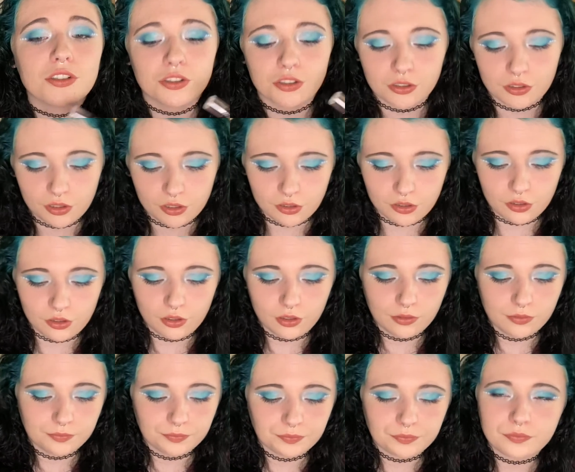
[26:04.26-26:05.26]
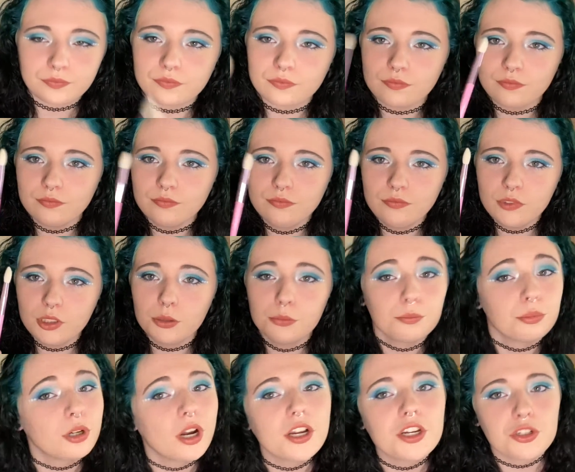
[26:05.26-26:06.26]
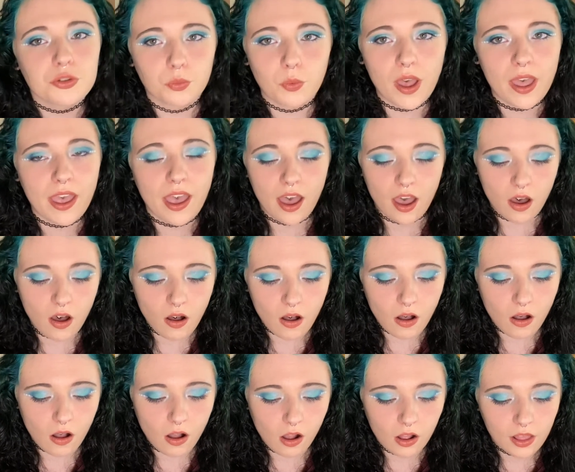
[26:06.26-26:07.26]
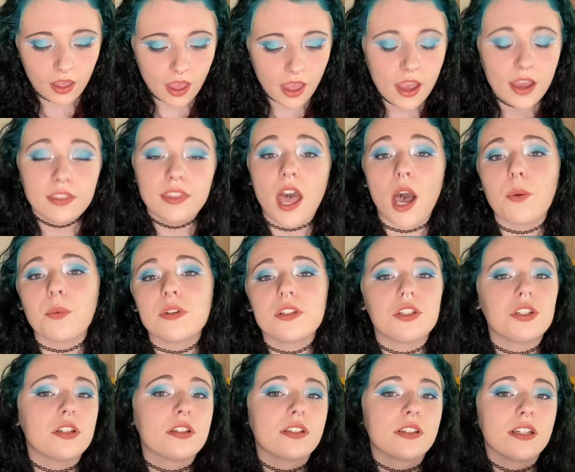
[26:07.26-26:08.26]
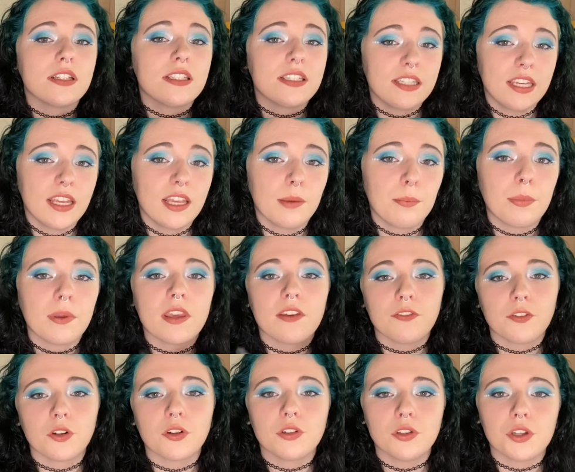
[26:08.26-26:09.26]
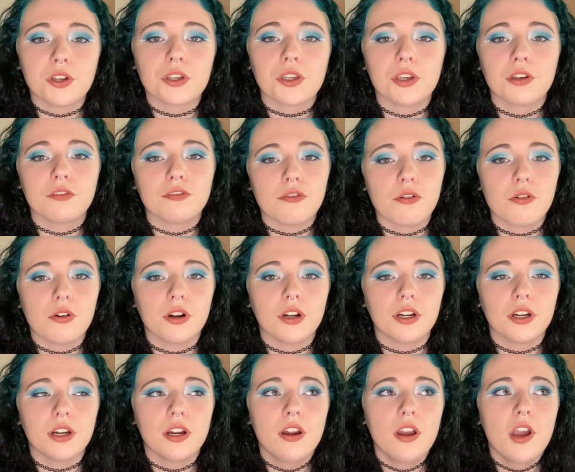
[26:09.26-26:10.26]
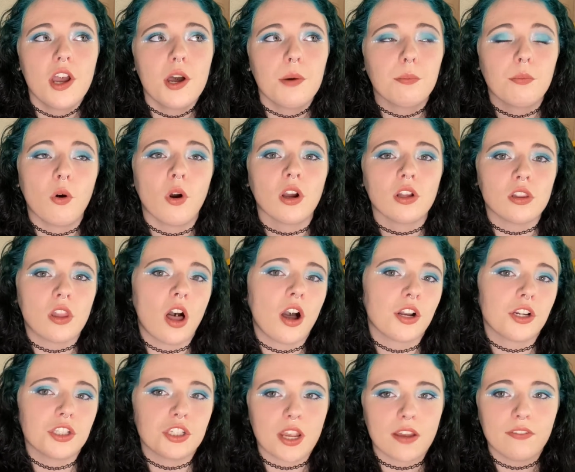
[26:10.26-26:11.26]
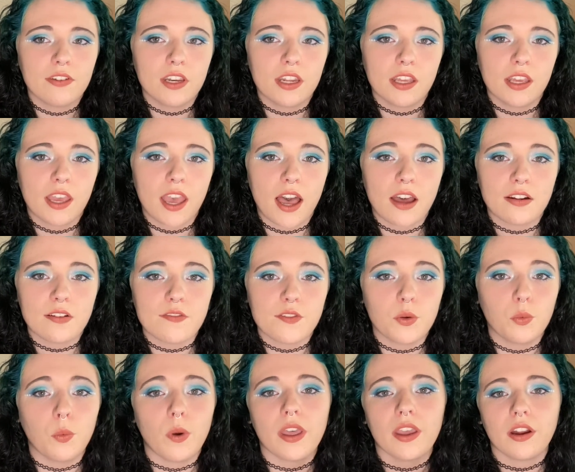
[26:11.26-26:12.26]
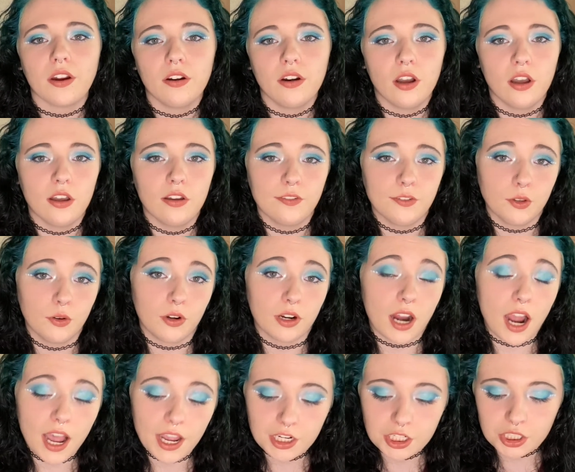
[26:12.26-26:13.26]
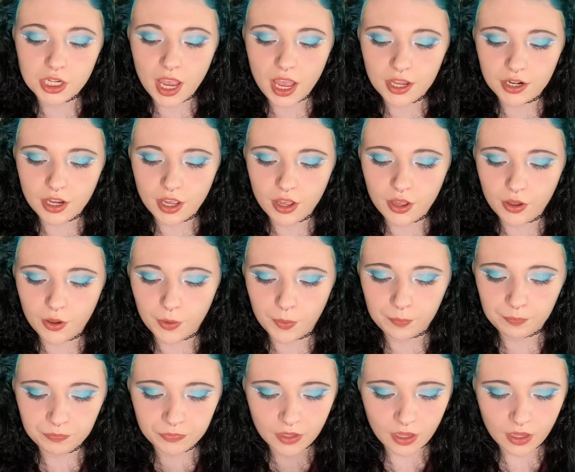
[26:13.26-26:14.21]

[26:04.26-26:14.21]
your little brush wet at all. That was just a tip if you're looking for more longevity out of the wear of your eyeshadow.